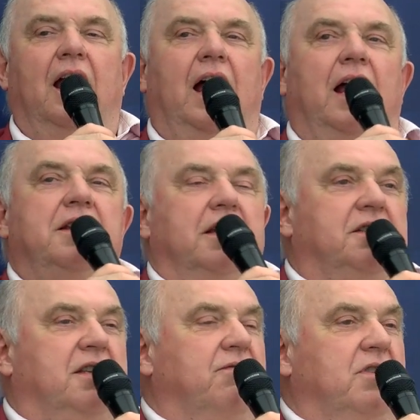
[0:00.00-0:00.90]
and it's
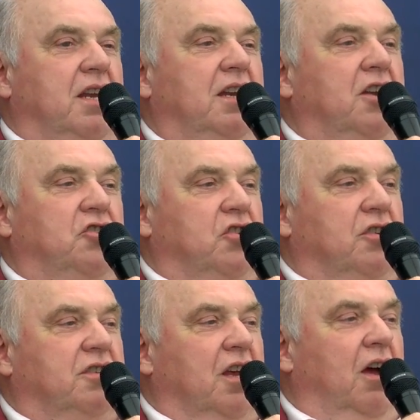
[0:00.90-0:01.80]
17
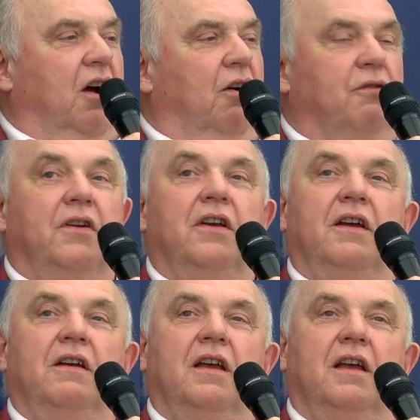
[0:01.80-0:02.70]
inches of
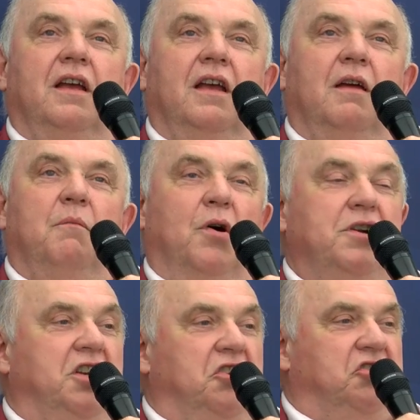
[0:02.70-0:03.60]

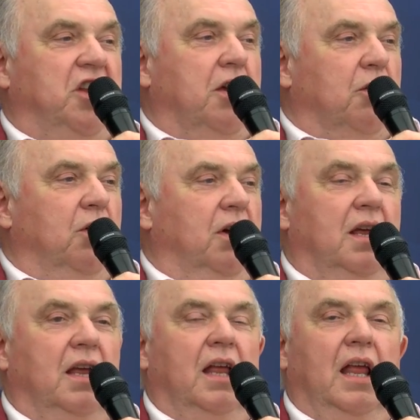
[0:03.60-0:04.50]
pointy steel.
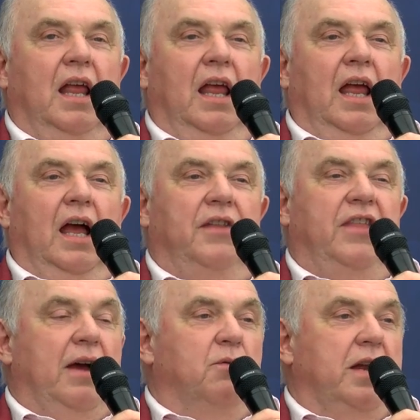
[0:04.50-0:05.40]
And
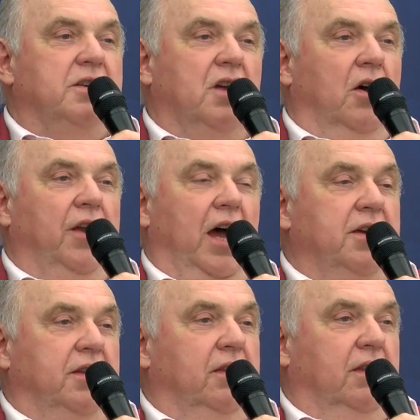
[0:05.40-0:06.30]
that went on
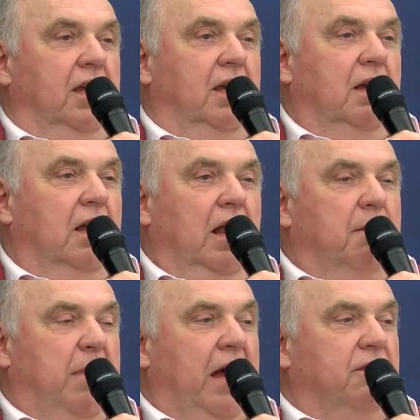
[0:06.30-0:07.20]
either the
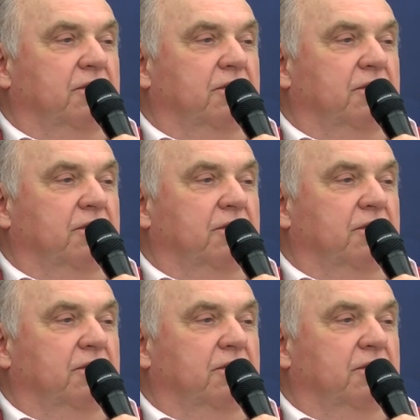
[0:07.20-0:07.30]
Pattern